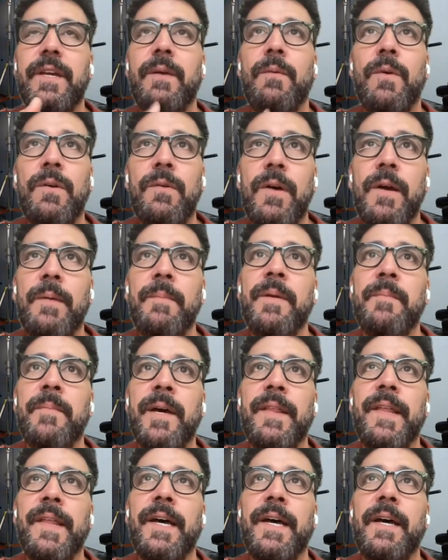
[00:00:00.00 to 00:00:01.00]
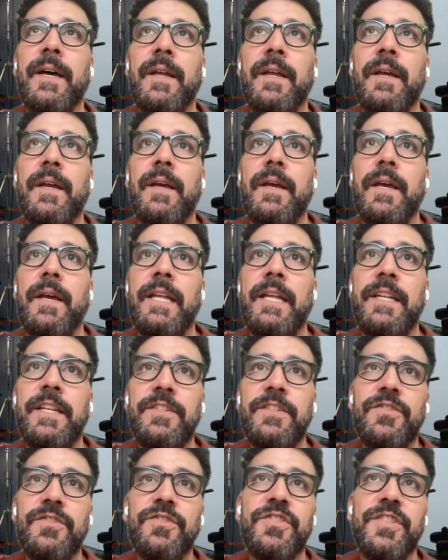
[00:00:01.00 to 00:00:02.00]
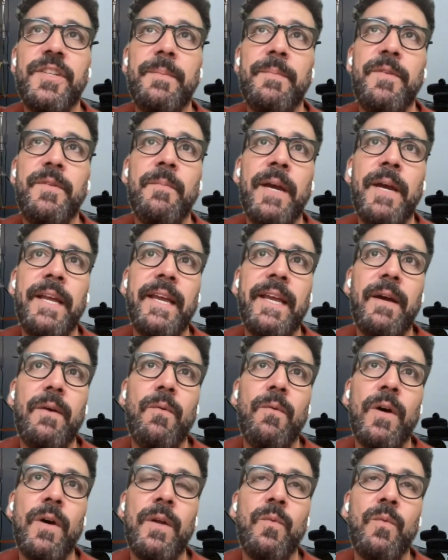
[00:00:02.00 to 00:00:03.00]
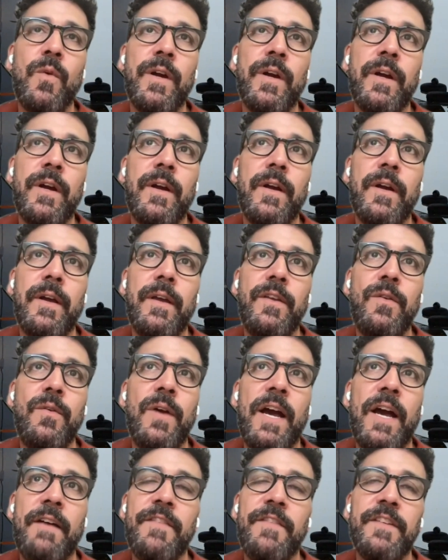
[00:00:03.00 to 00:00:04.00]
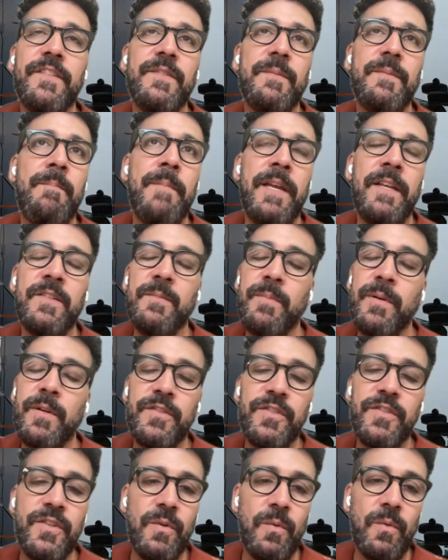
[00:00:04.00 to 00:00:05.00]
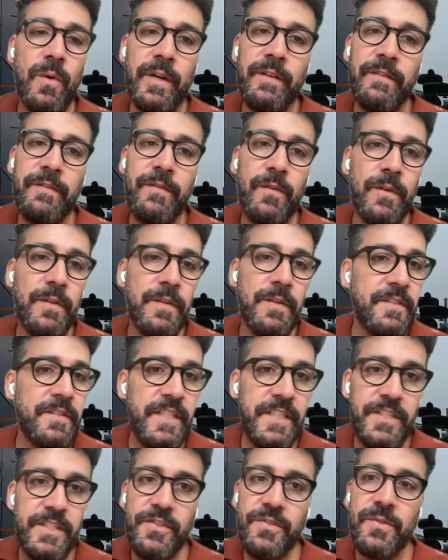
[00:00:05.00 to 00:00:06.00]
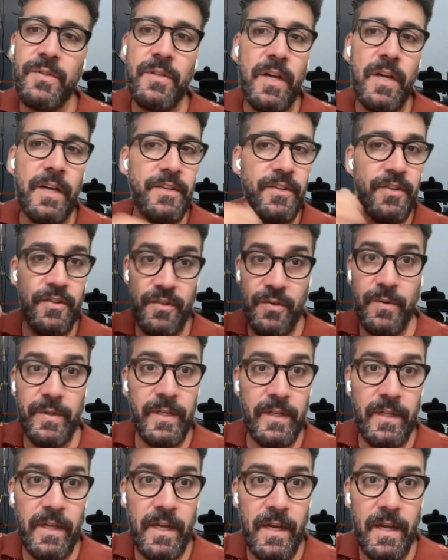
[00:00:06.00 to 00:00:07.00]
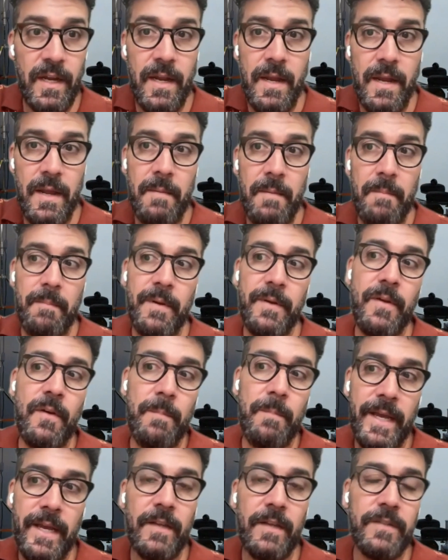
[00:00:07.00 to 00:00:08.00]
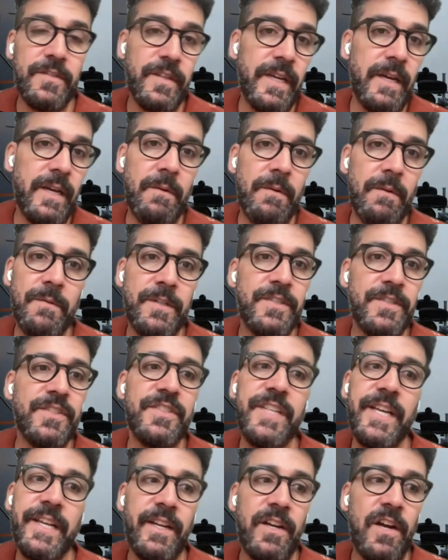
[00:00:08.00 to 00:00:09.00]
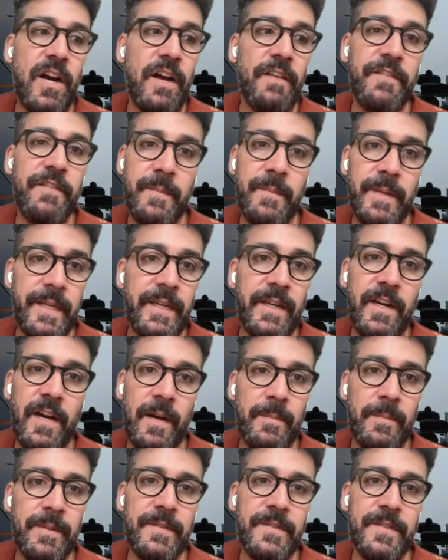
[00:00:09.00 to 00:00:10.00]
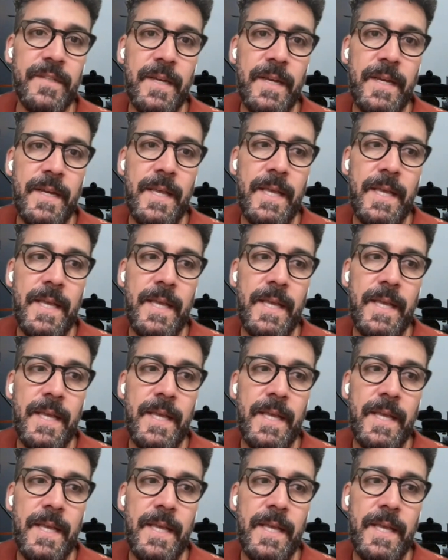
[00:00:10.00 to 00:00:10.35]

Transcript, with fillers: And what do I mean by that? An internship, you might get one where you have this amazing person you're working for, they're teaching you a lot and you're doing a lot, but you may also get one where you're just getting coffee and making copies.